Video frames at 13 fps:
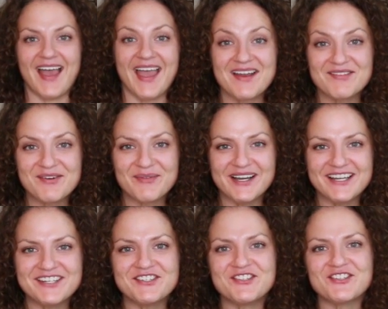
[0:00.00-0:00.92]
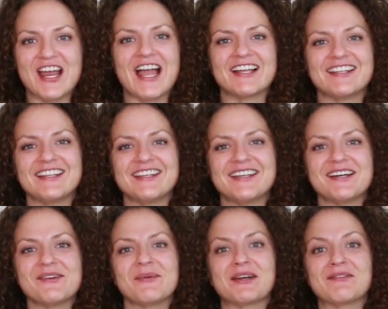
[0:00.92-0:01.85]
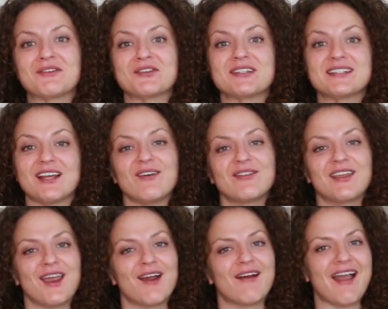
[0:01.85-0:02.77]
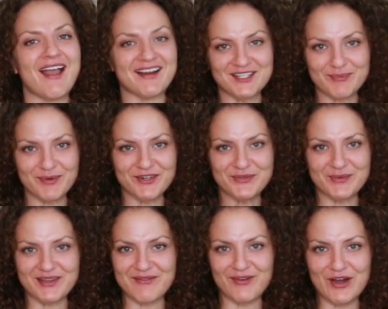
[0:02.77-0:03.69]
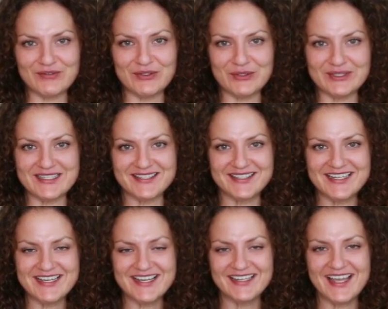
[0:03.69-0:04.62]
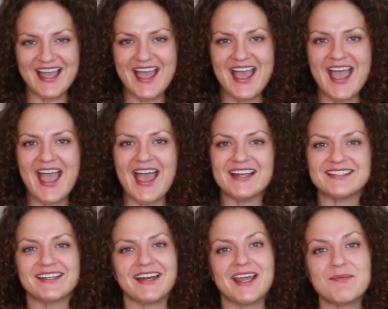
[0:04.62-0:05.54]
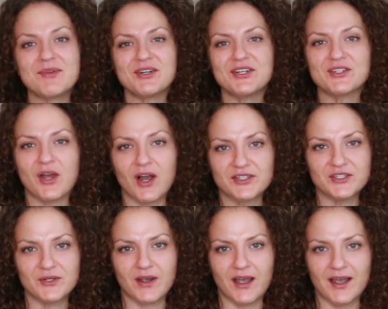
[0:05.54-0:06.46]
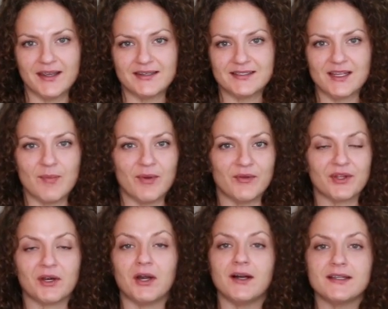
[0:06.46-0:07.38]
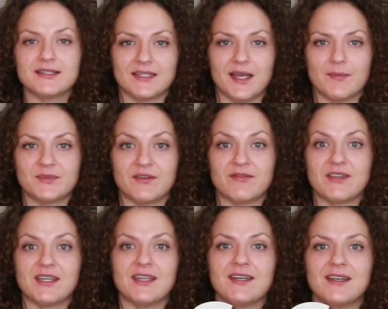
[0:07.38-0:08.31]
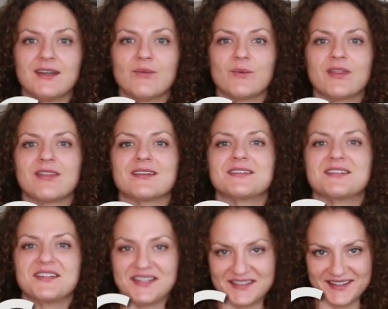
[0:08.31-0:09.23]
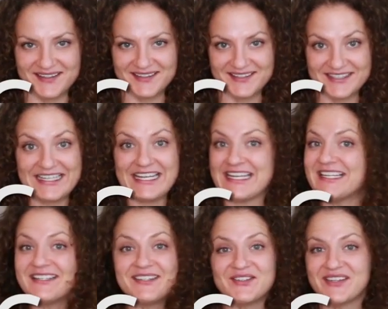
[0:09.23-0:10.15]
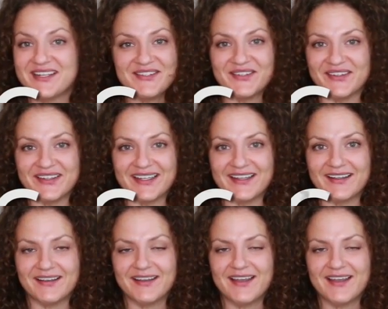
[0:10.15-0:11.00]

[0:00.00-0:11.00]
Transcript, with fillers: Hey everyone, Jackie here, one of your self care experts with Evolve Holistic. And today I'm going to talk to you guys about the concept of eating with the seasons, eating seasonally.